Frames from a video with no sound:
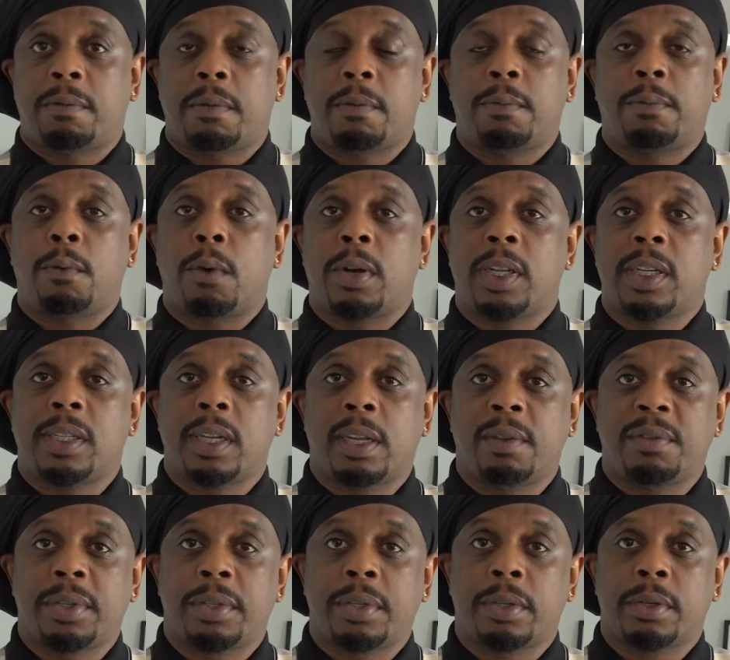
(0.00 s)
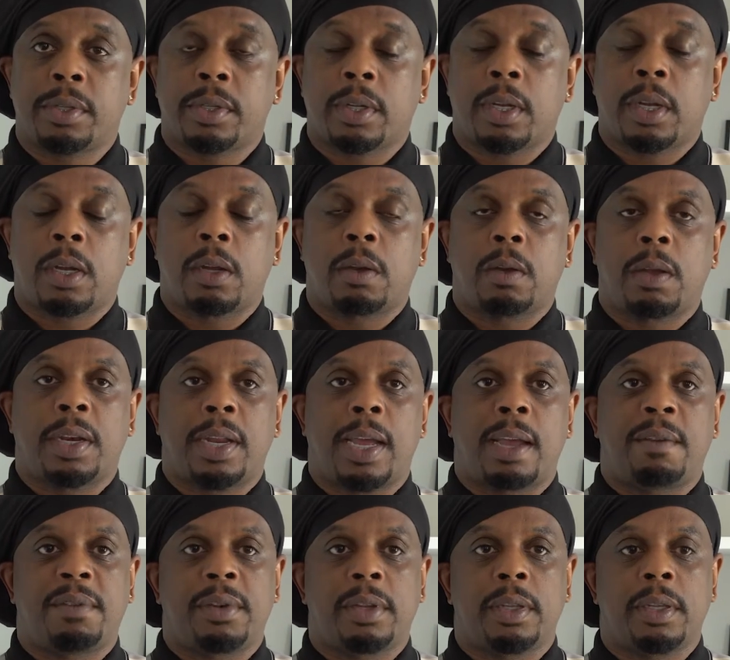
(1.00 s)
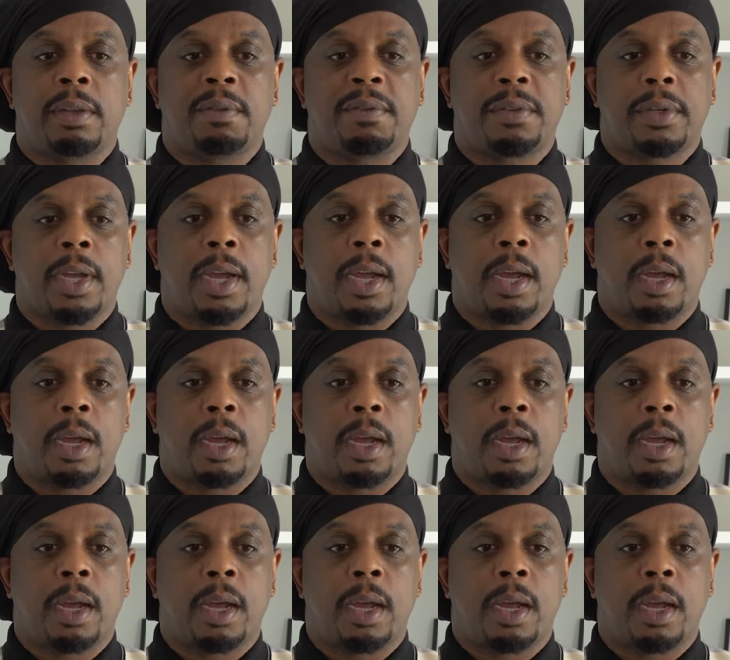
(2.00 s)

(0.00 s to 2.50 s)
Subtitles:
I'm 47 years old, and I've lived